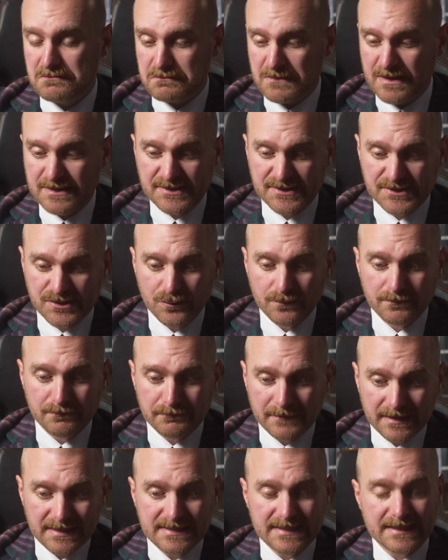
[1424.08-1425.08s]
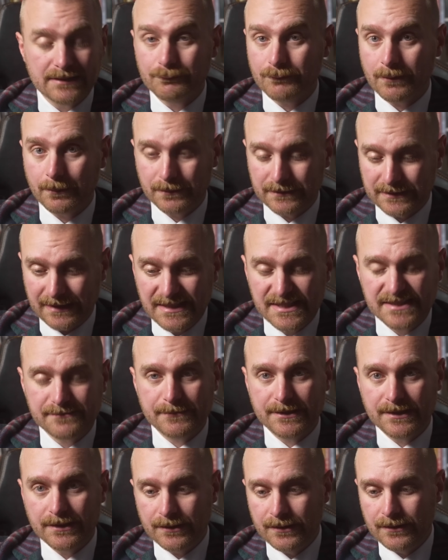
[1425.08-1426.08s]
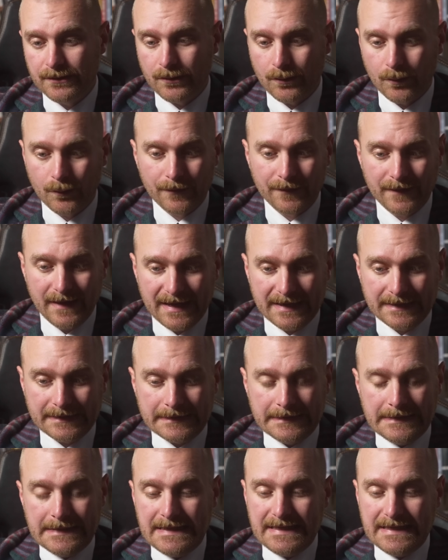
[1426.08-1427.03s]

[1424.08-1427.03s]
it's still meeting replacement on that.